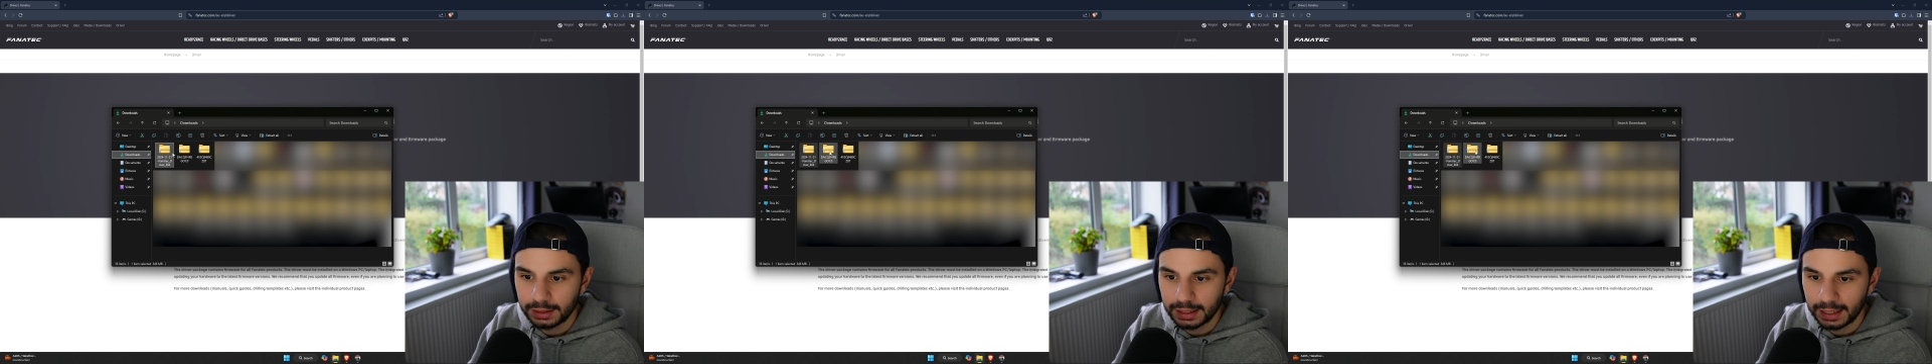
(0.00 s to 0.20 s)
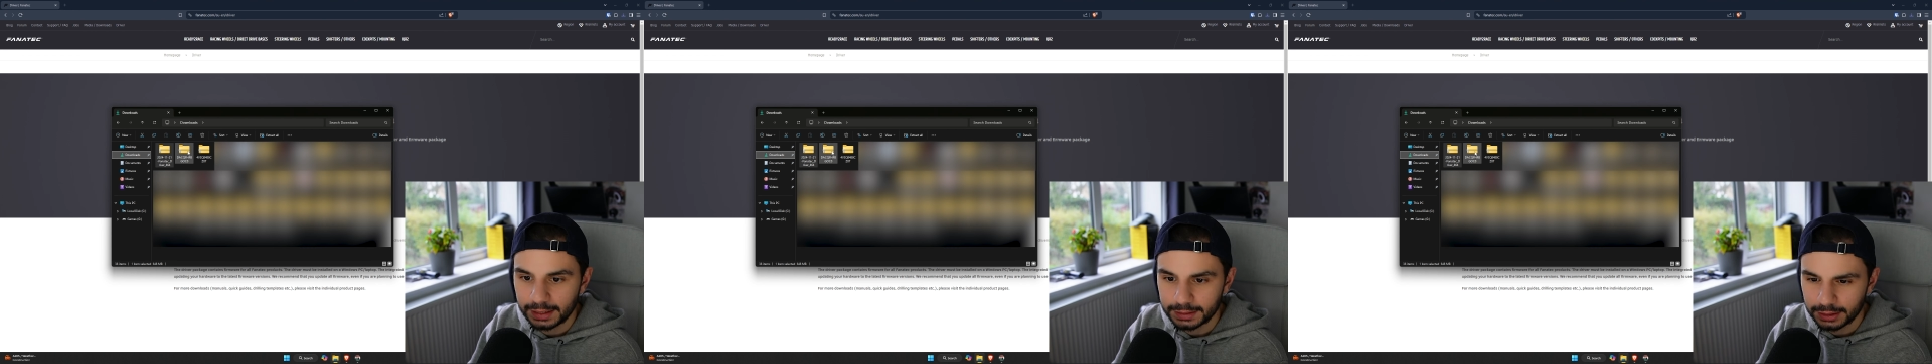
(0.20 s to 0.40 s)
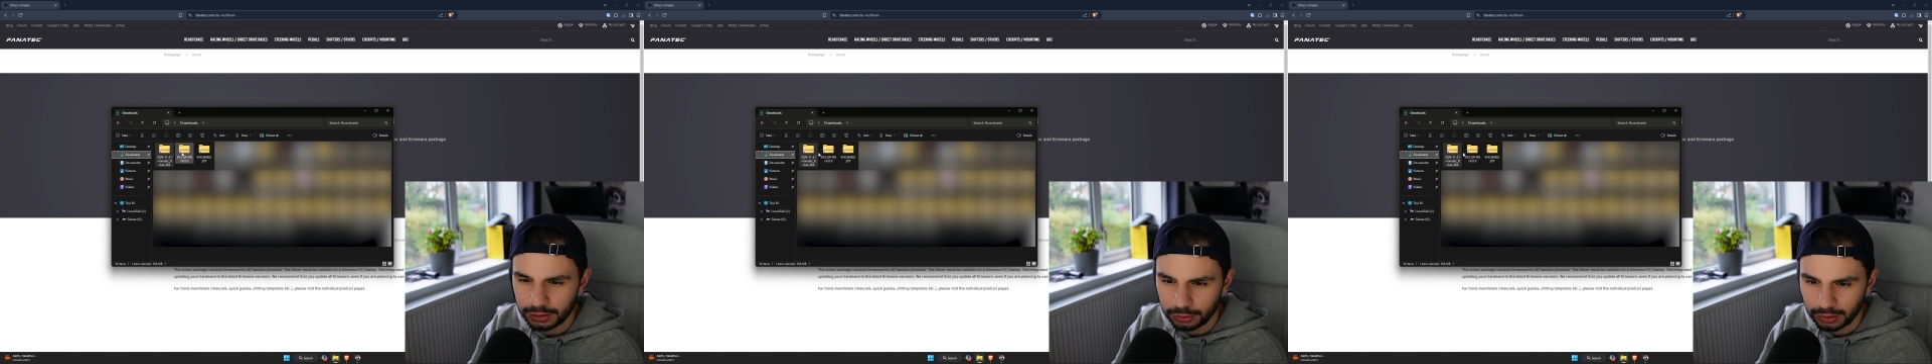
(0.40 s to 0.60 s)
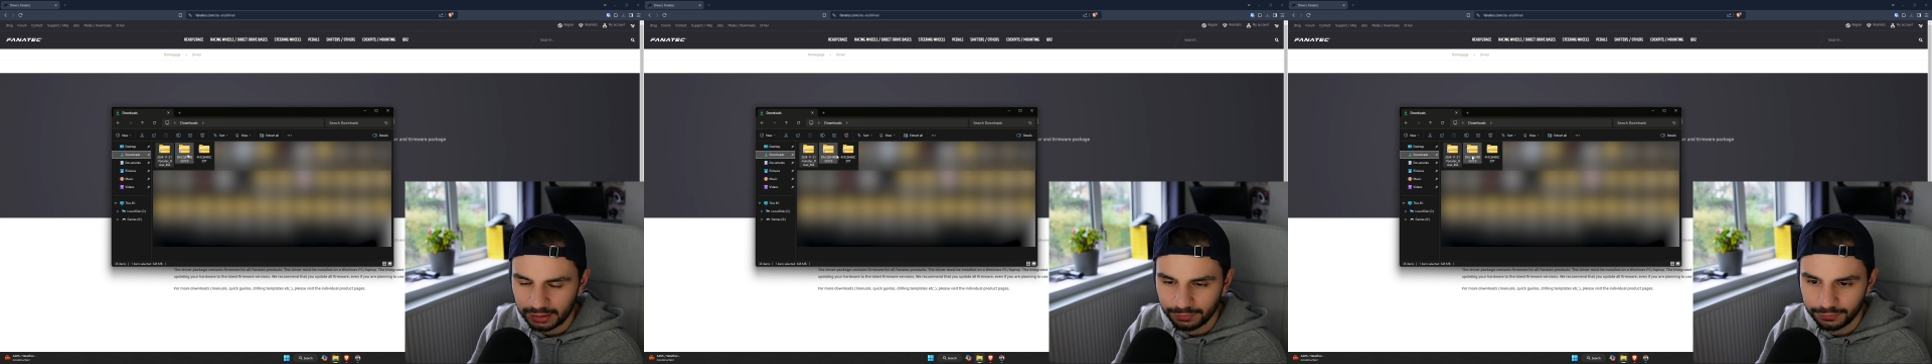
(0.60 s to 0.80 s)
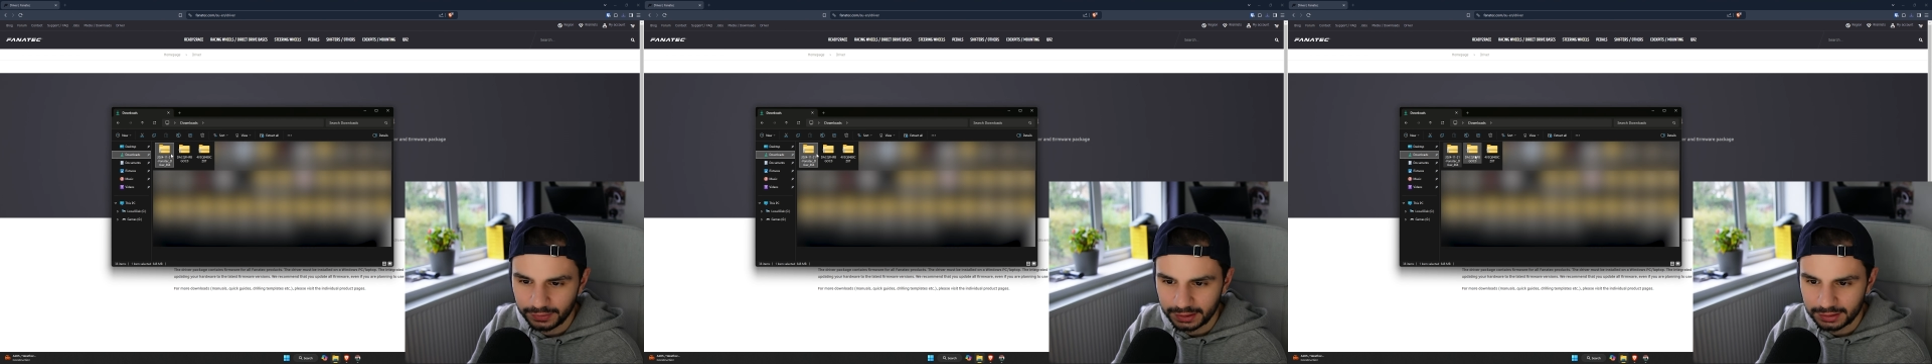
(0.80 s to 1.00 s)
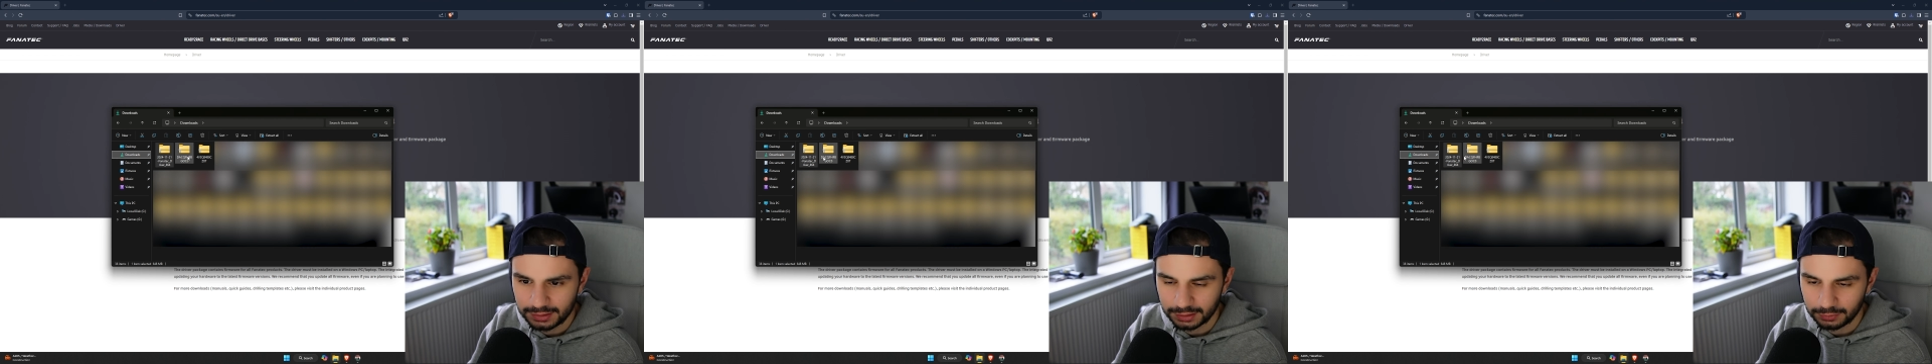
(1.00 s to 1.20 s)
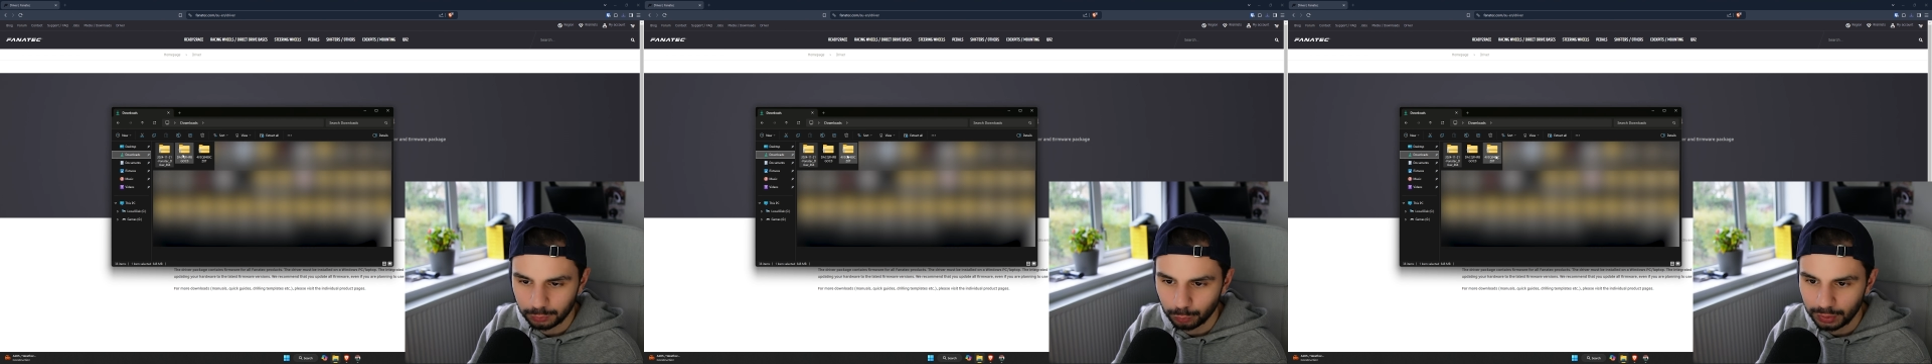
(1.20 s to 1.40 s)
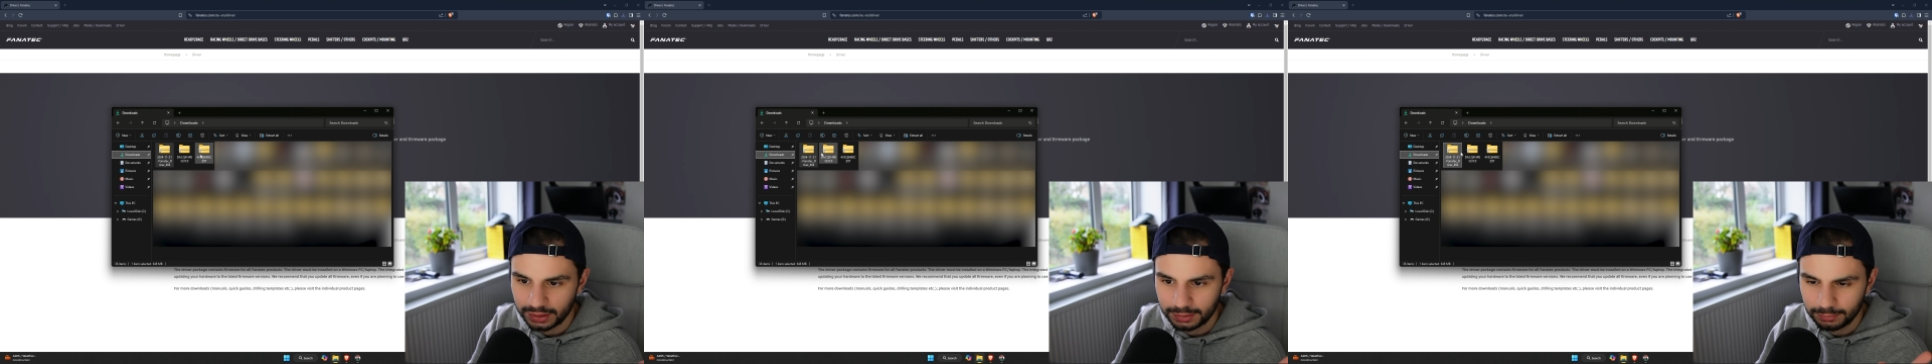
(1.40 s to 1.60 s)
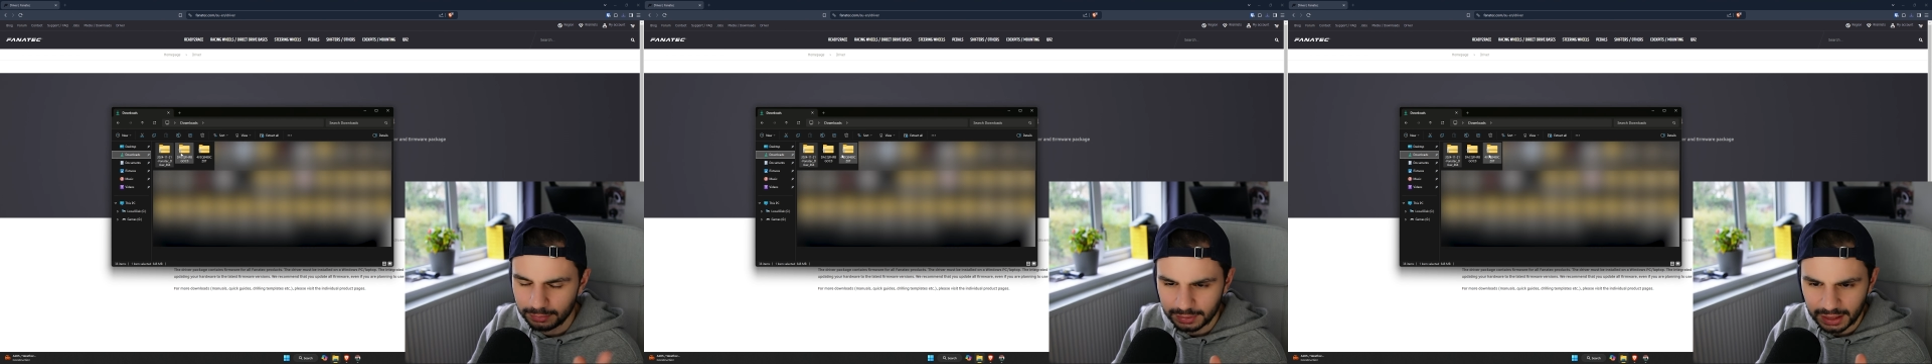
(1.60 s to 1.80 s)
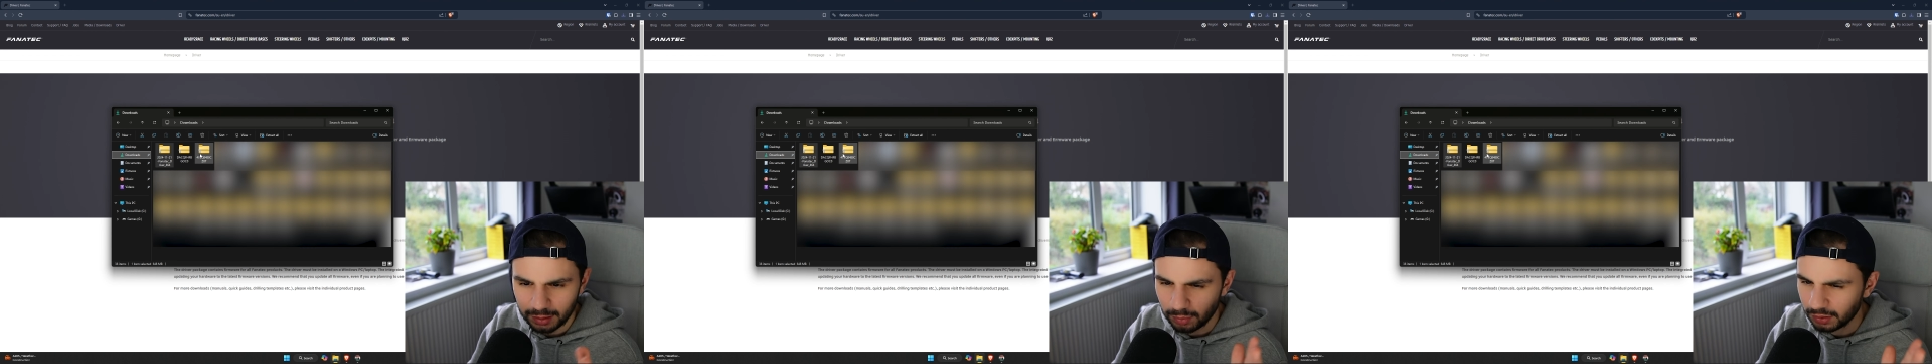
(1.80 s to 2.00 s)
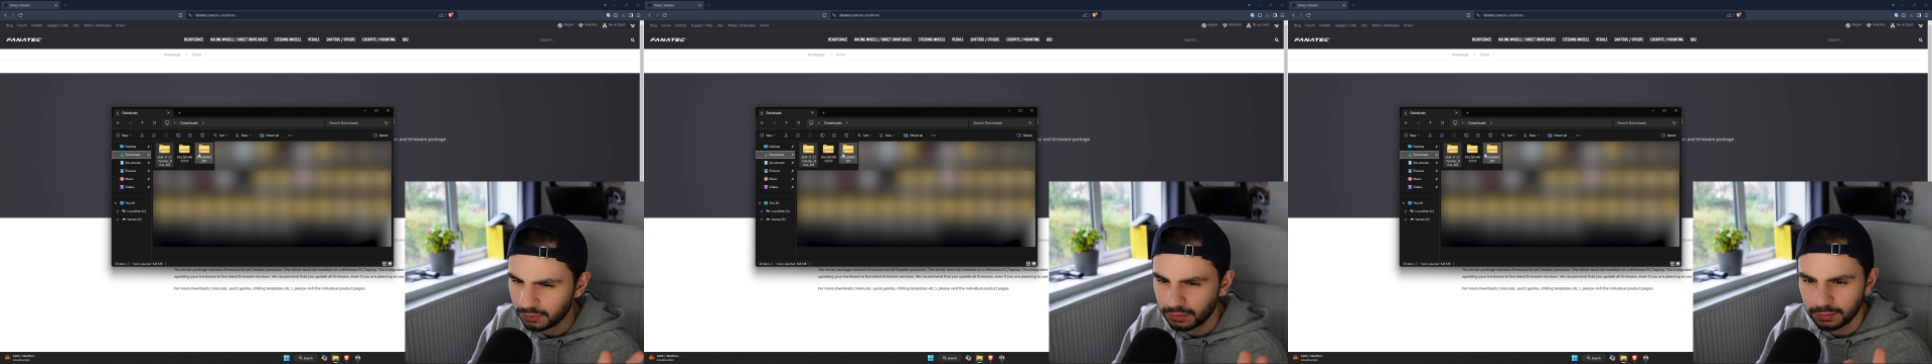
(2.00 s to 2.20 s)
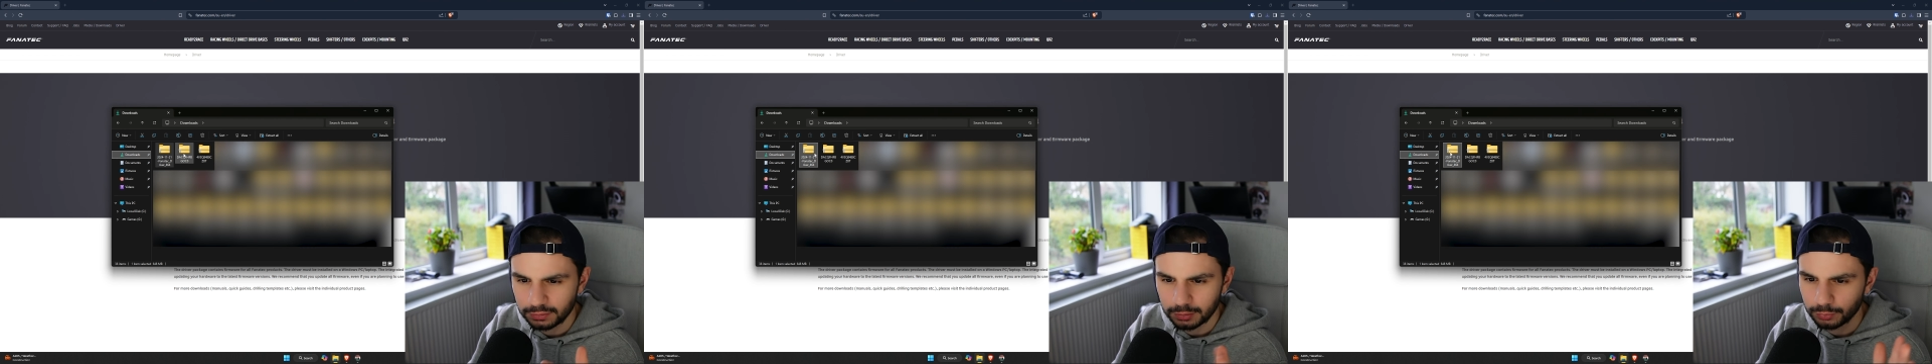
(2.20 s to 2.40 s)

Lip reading: and then you have Fanatec's weird naming system,